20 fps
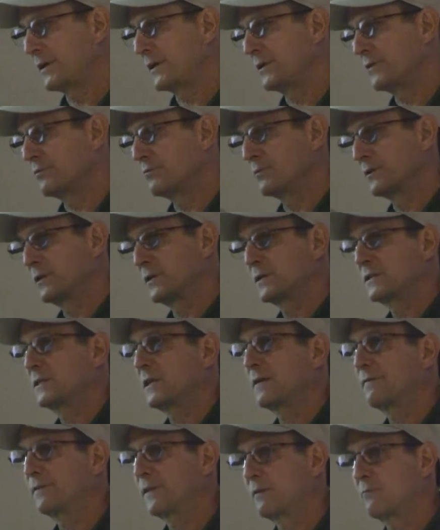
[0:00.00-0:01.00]
we do with the
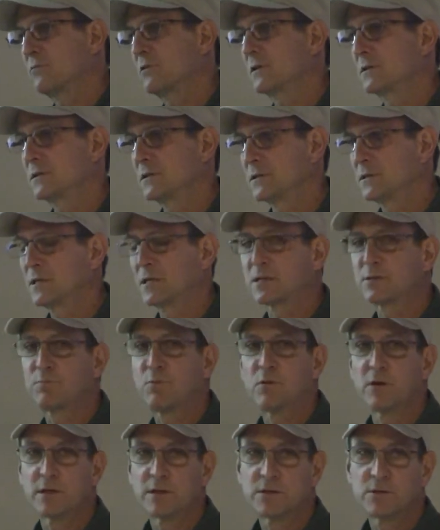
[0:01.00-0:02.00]
stuff that wasn't
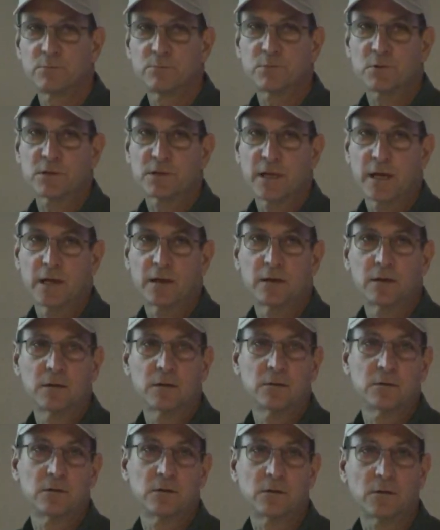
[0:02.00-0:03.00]
6.2%
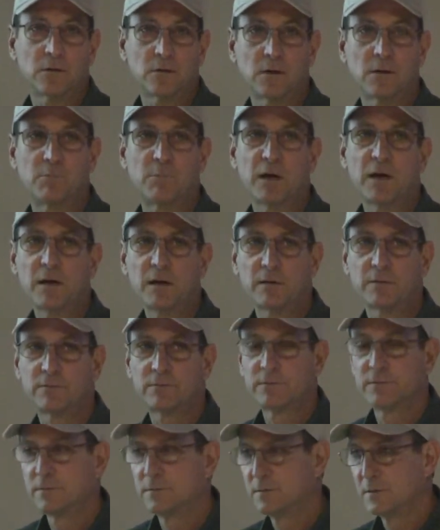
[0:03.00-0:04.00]
or
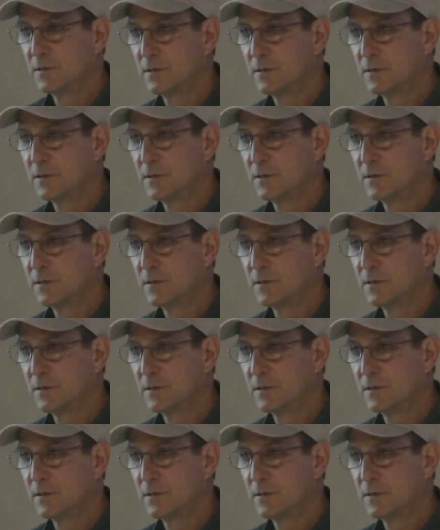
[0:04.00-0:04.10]
above?